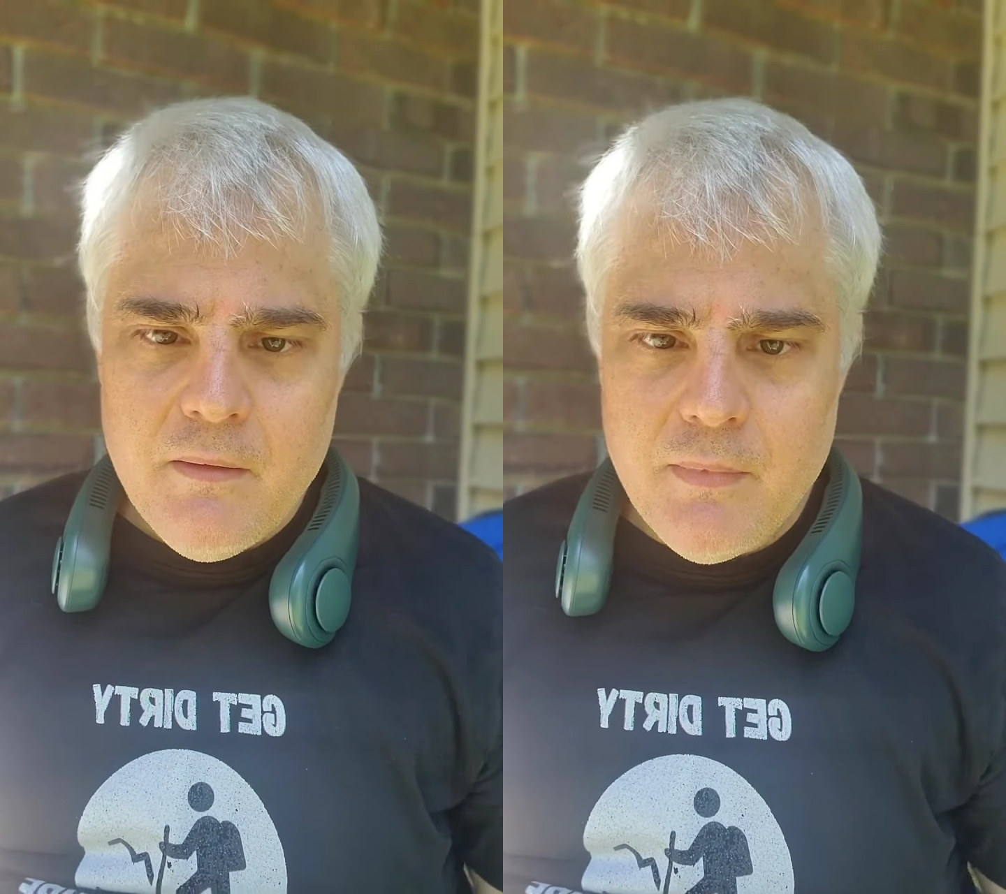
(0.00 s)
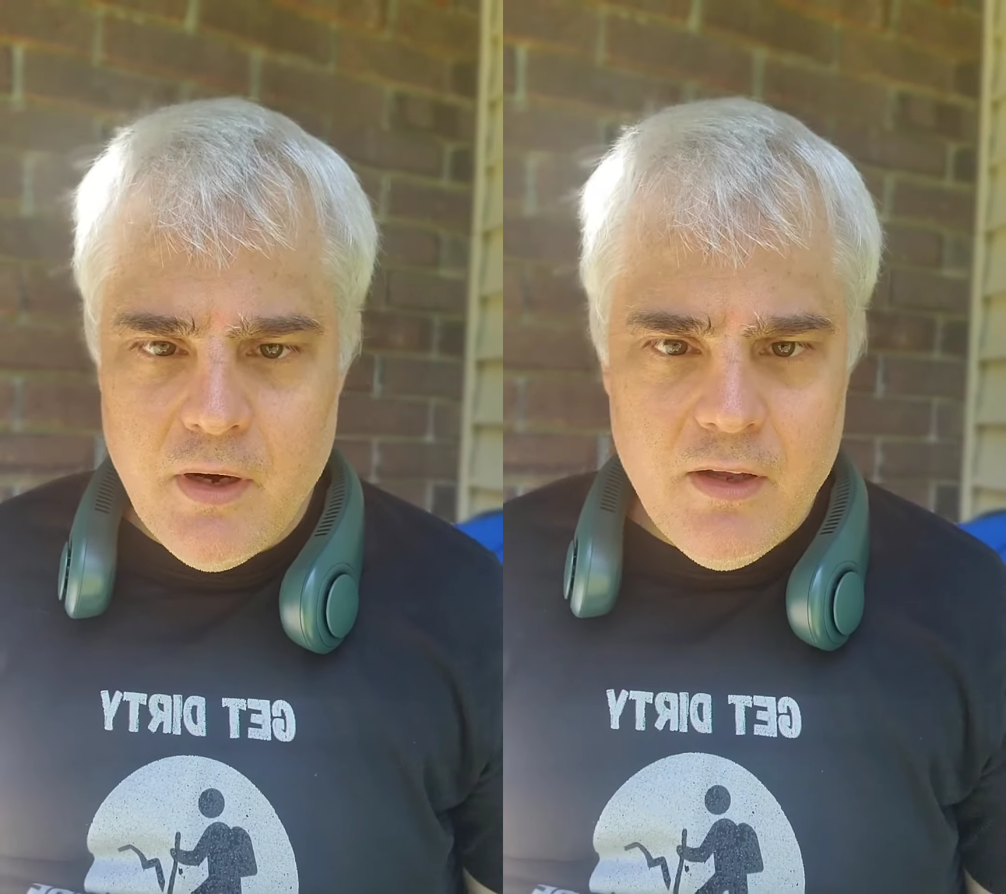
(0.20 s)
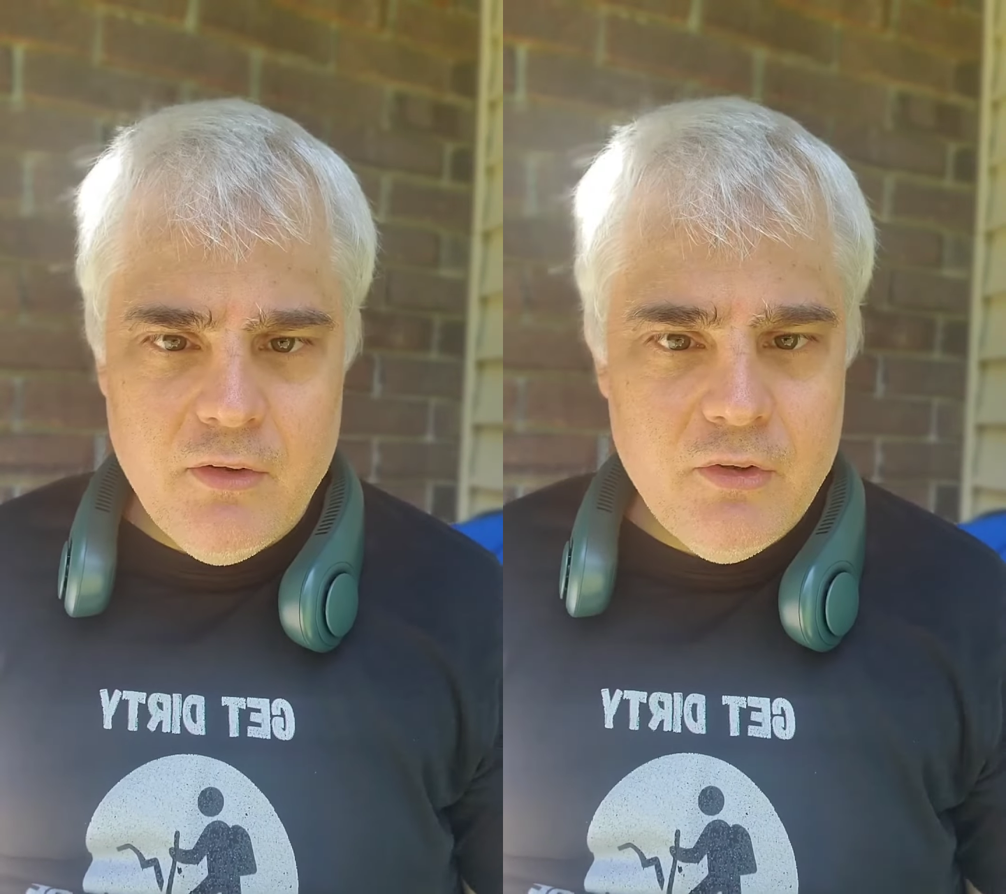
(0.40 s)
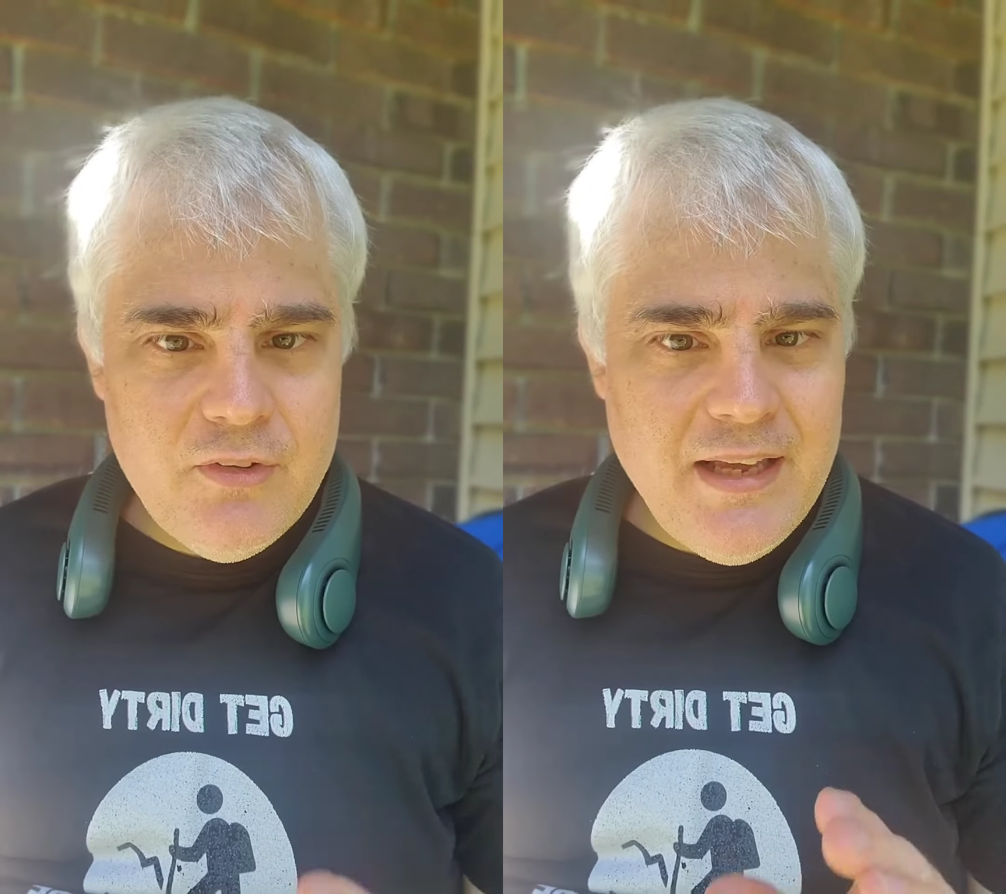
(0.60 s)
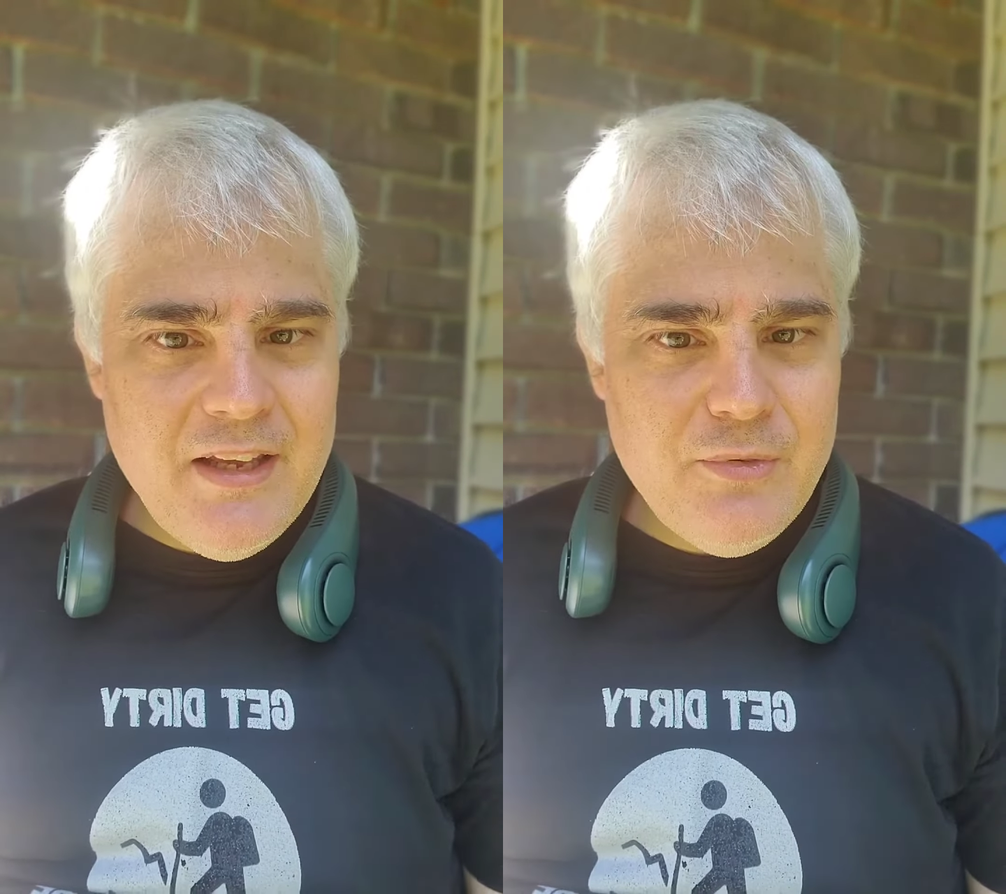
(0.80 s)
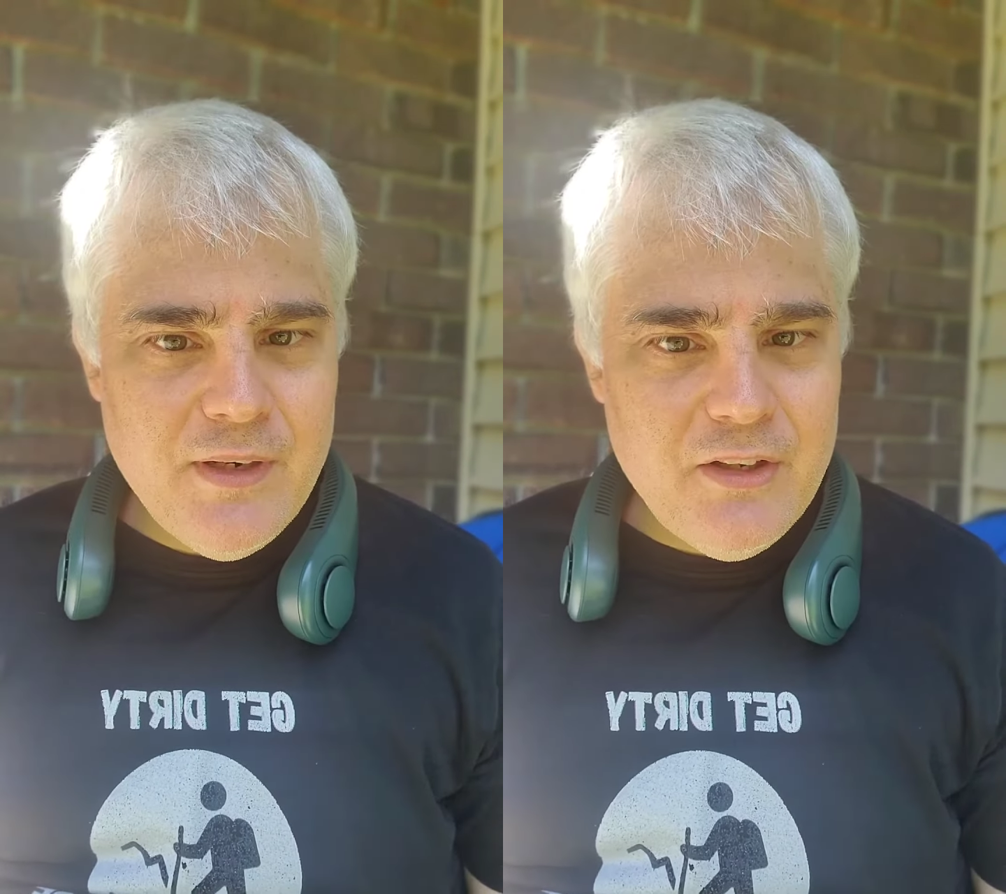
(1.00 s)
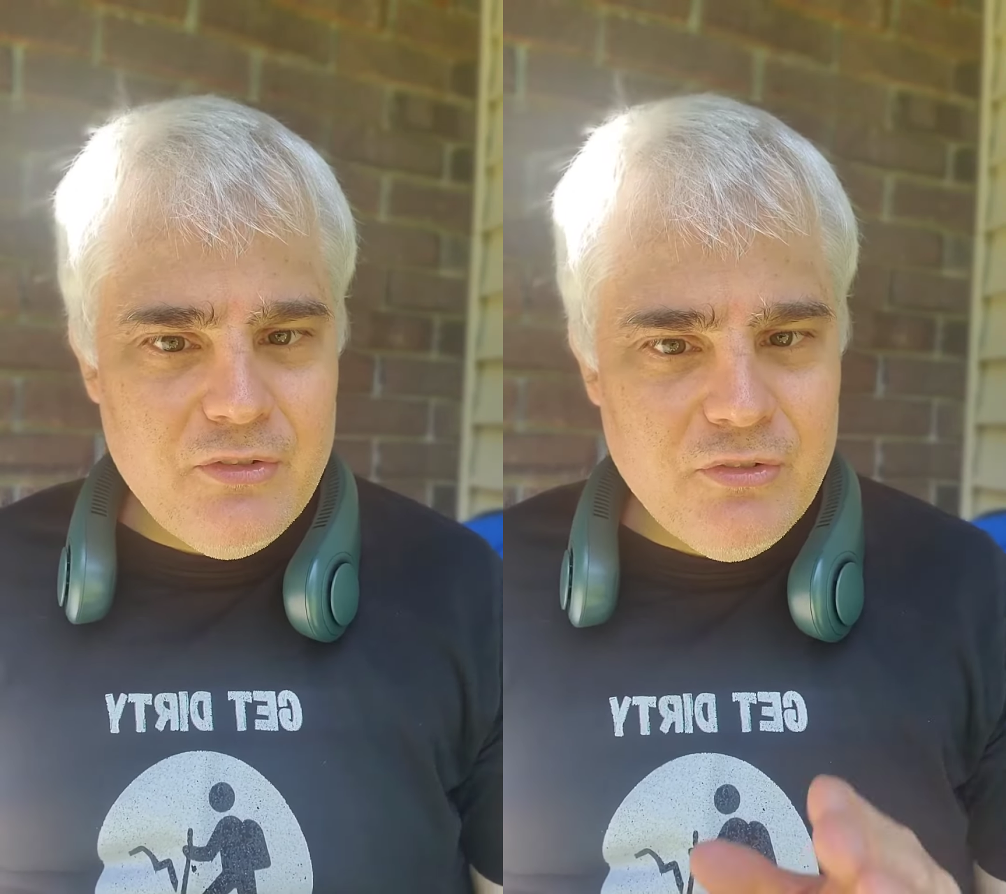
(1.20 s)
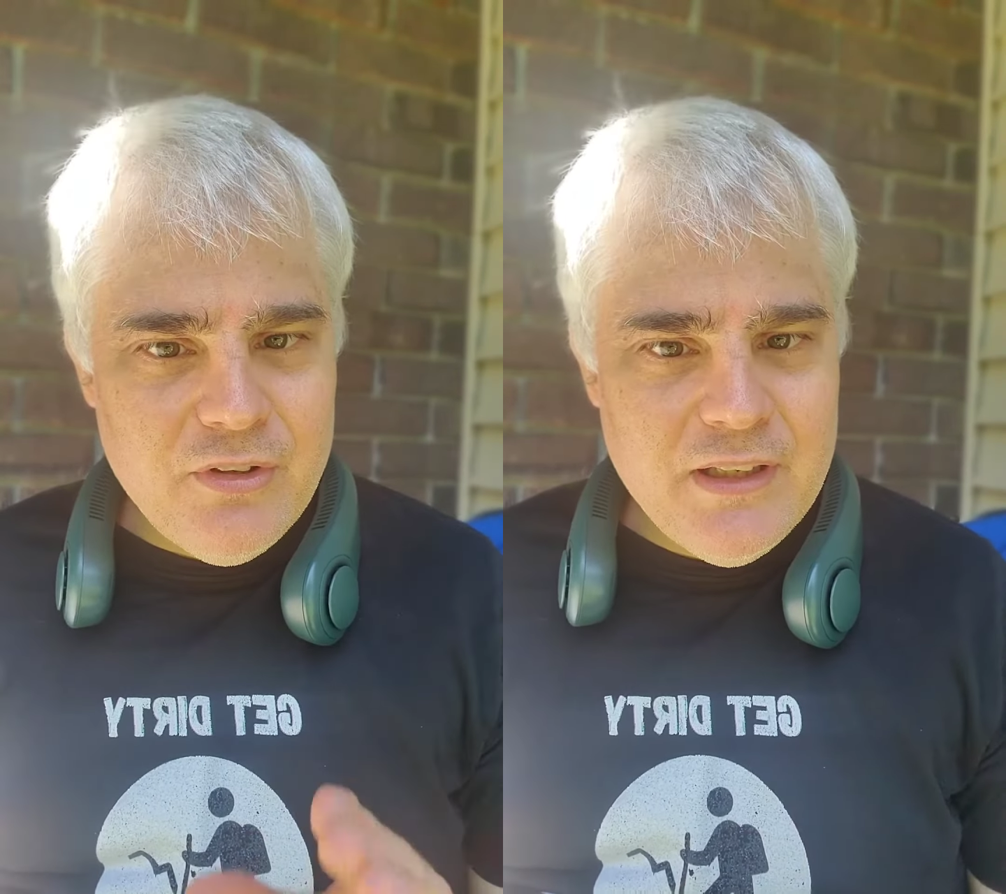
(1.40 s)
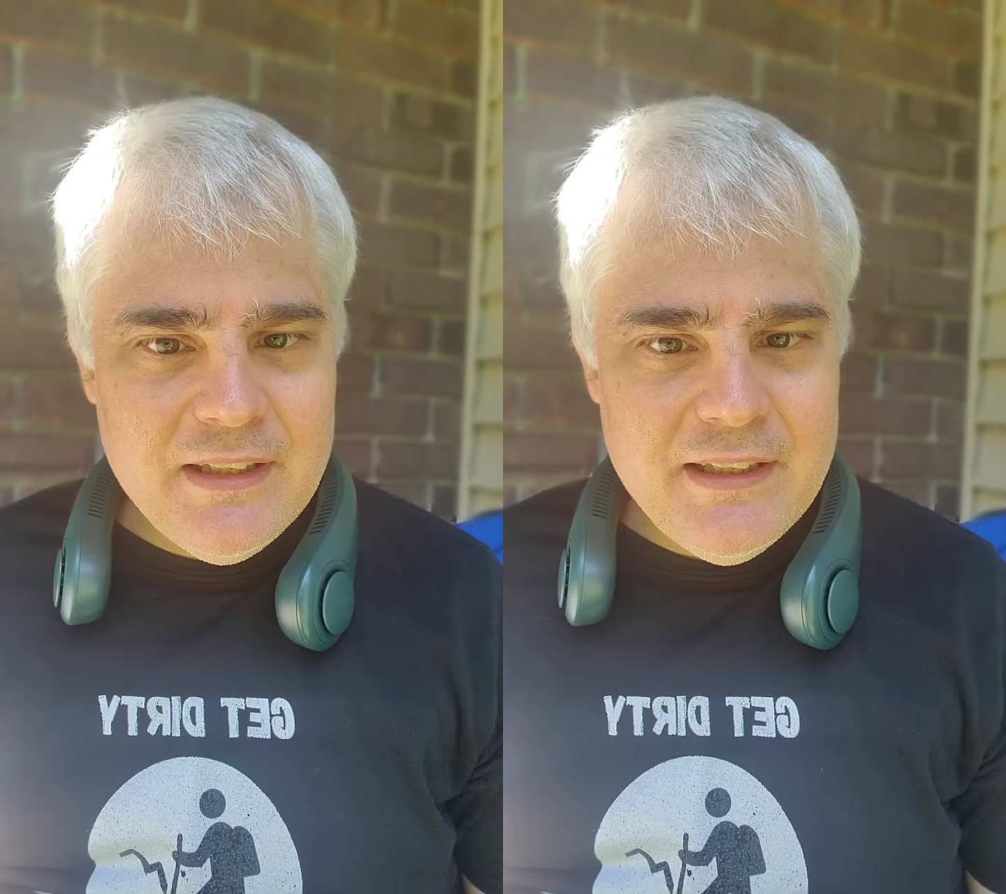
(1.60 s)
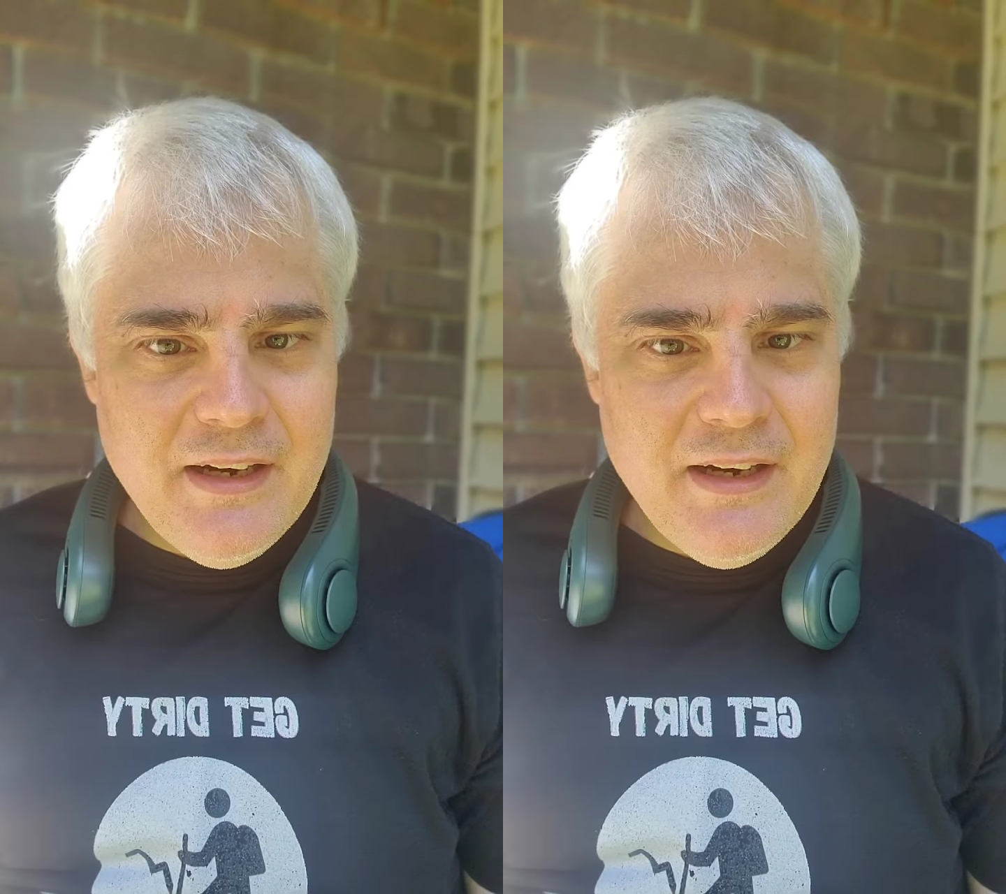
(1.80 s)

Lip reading: But on those days when it's really